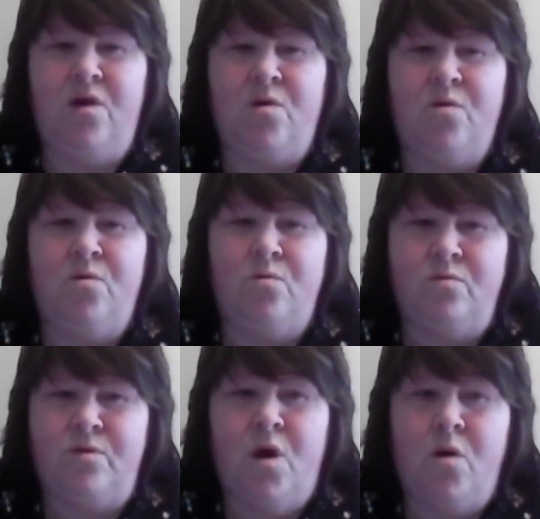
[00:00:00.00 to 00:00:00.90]
who
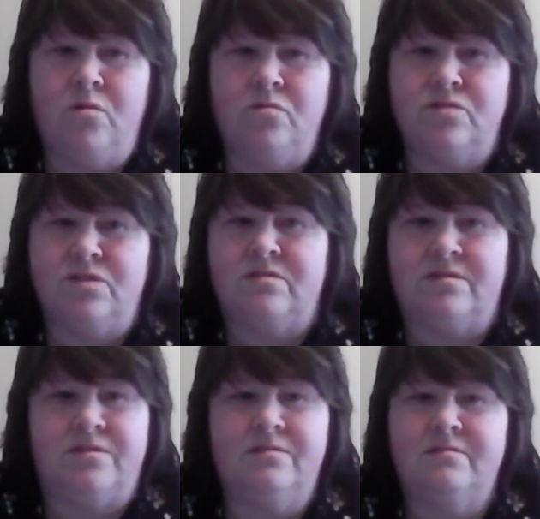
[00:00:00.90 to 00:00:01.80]

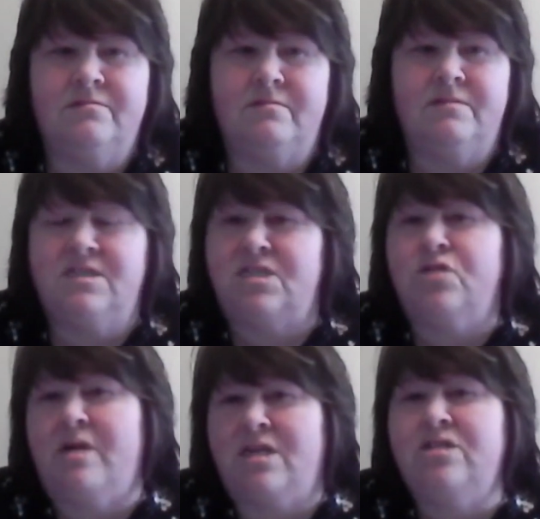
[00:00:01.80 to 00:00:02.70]
knows the
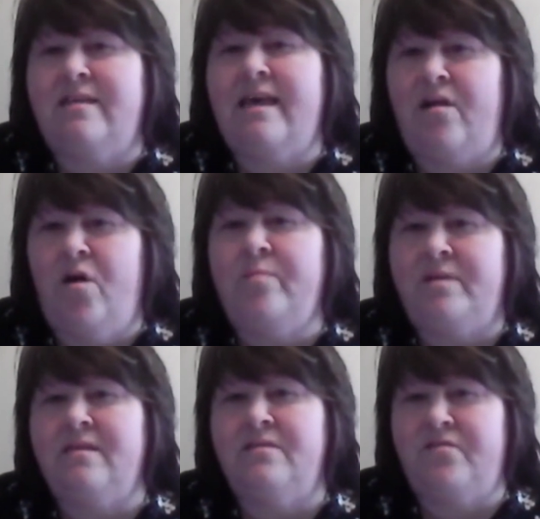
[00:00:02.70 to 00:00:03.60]
destruction that
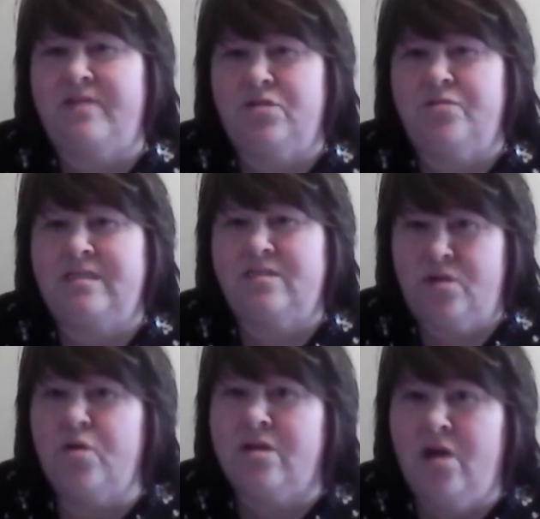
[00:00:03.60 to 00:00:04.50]
opening the fisheries
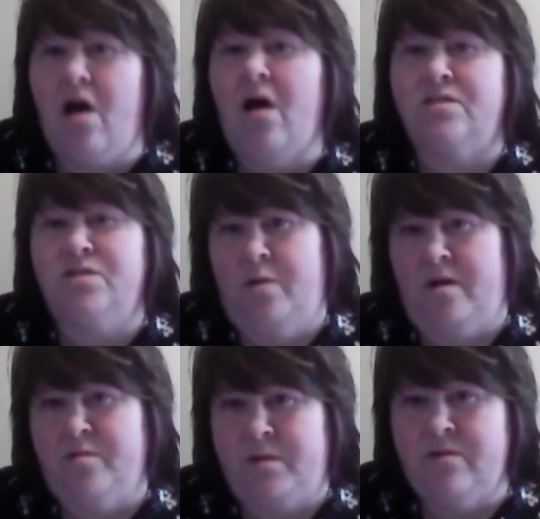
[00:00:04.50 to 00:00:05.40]
could cause to our
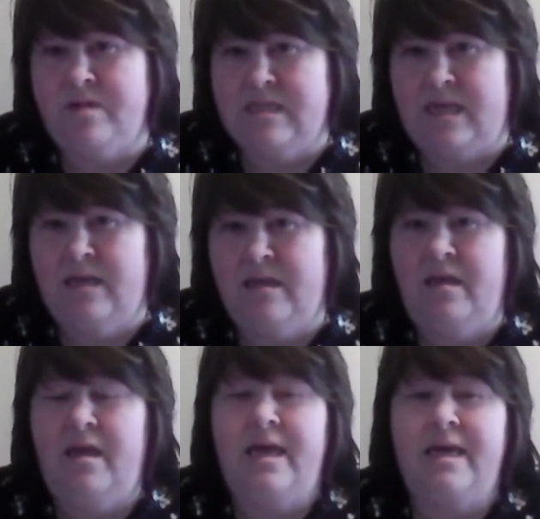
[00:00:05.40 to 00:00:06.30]
community.
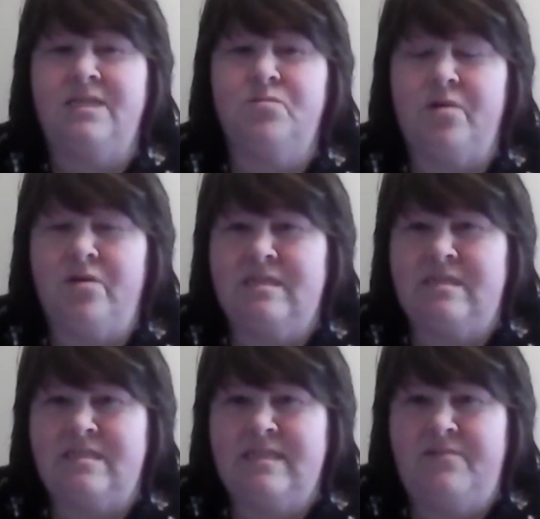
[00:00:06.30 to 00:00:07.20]
He's worked in
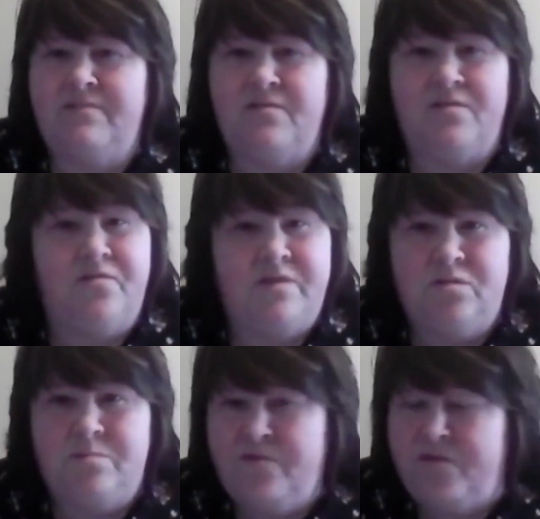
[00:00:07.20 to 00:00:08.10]
the safety of the
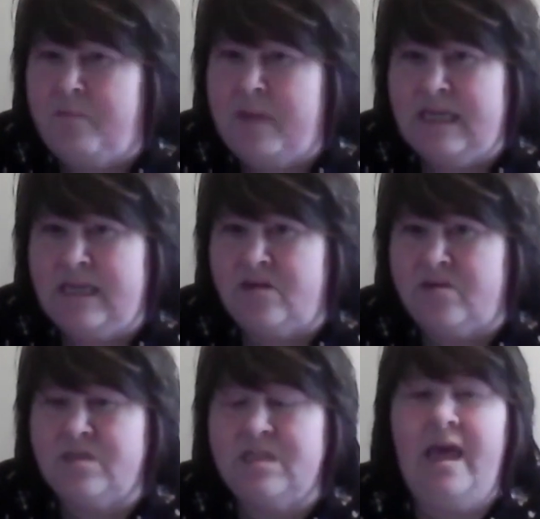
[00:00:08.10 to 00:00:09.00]
fishermen for many
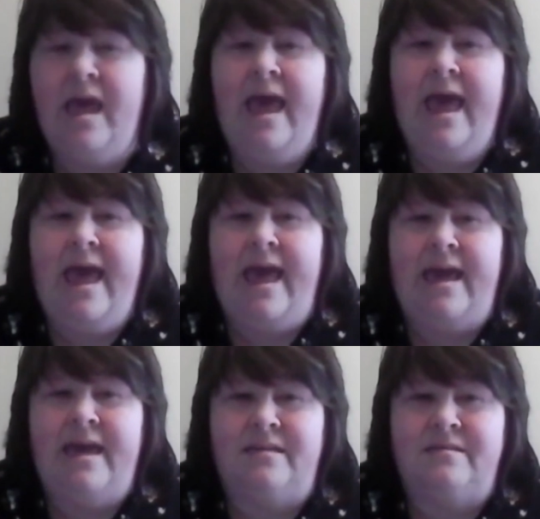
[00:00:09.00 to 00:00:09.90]
years,
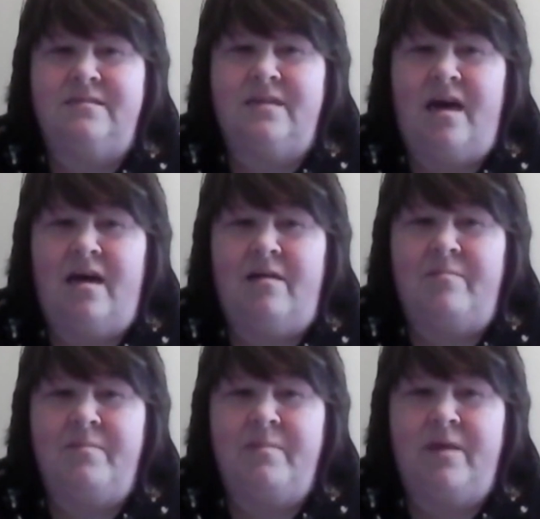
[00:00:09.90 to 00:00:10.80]
and
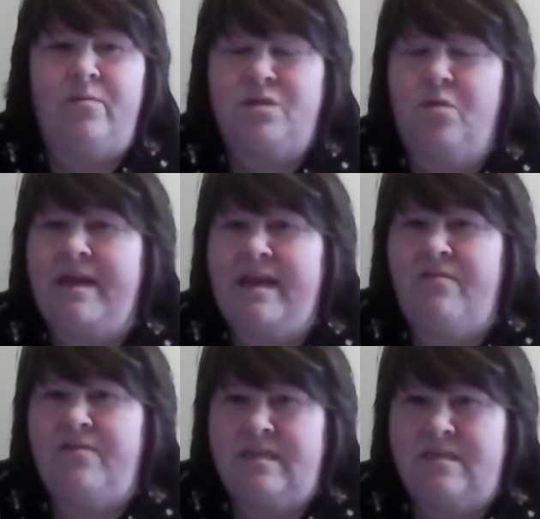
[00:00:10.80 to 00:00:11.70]
um, it was quite
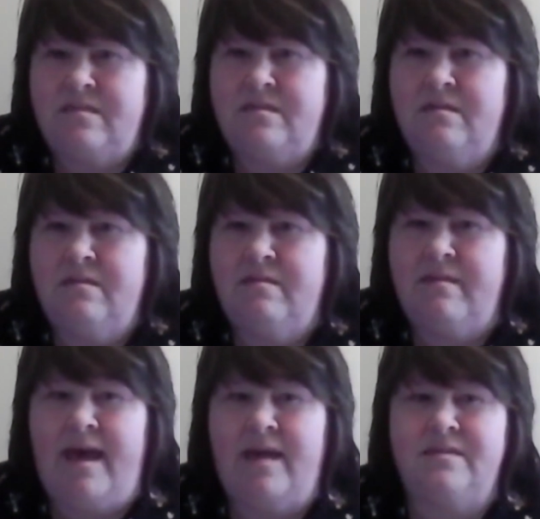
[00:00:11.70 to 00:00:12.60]
evident
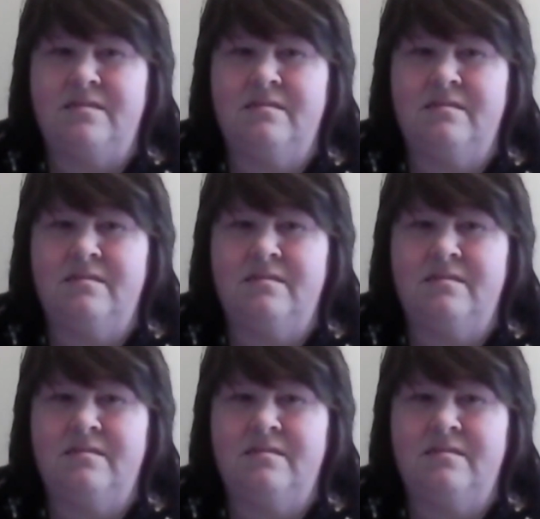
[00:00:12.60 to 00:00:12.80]
that